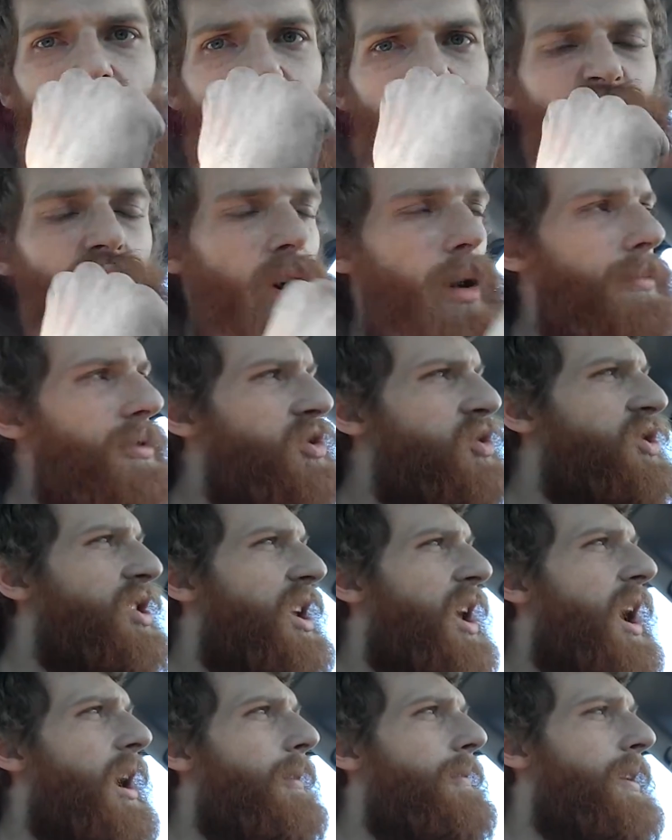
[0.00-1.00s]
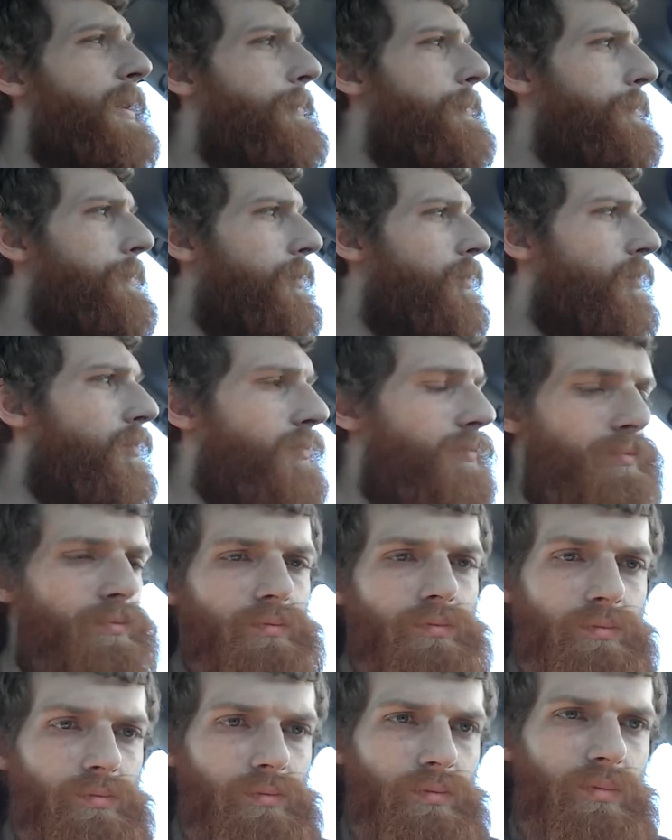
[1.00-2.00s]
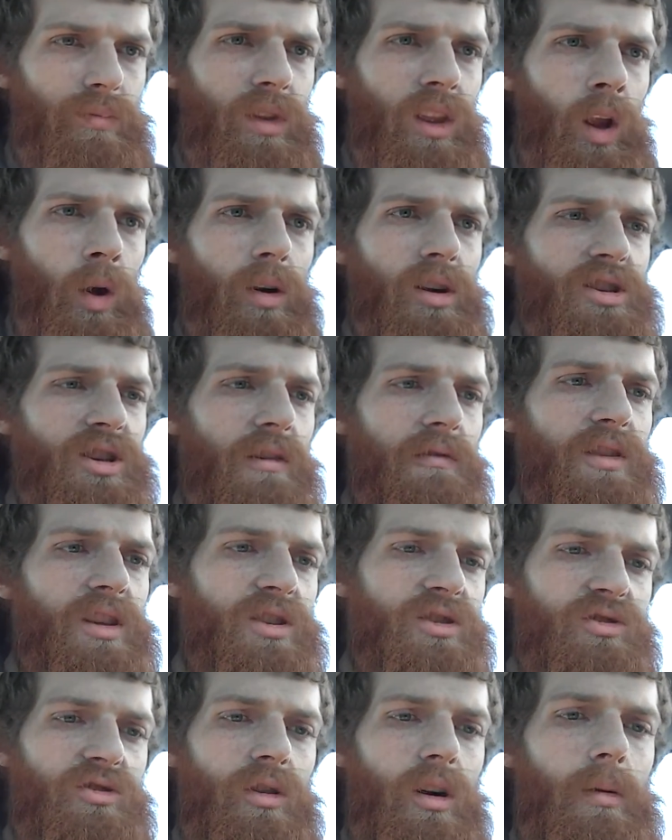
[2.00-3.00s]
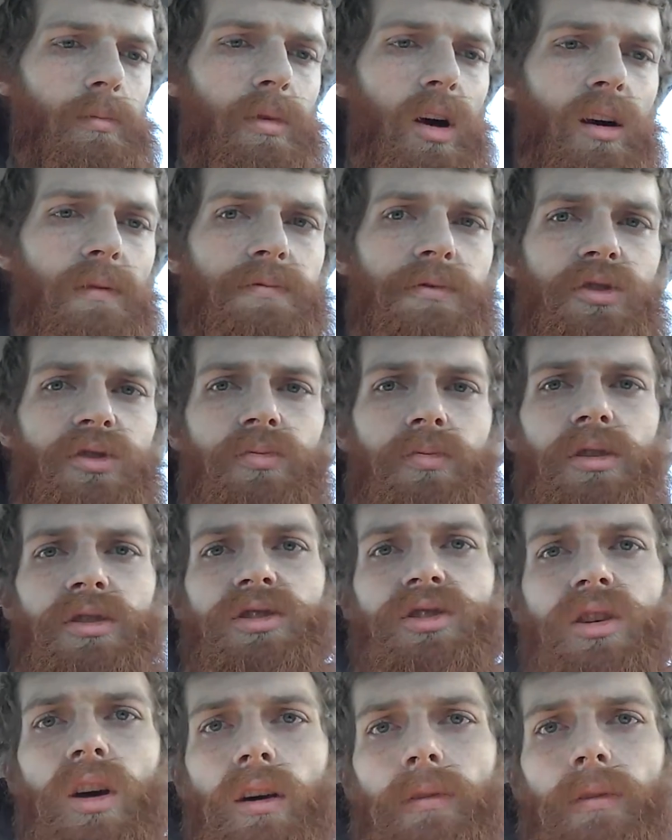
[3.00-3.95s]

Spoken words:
scrub the shit out of it. Once everything's scrubbed off, just rinse it